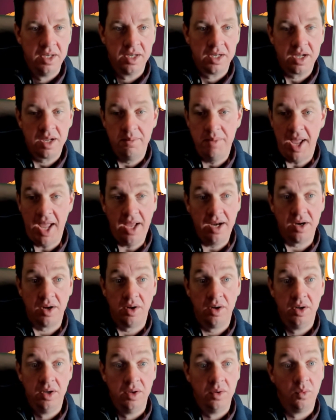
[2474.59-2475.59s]

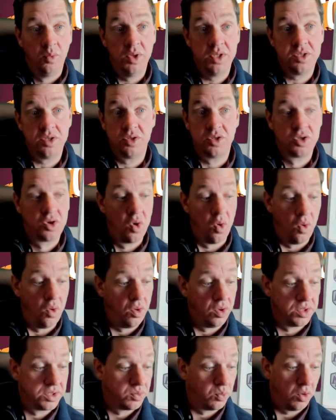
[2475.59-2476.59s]
Commander. Wizards'
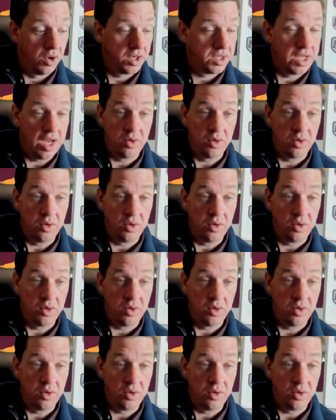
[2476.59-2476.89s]
goals worked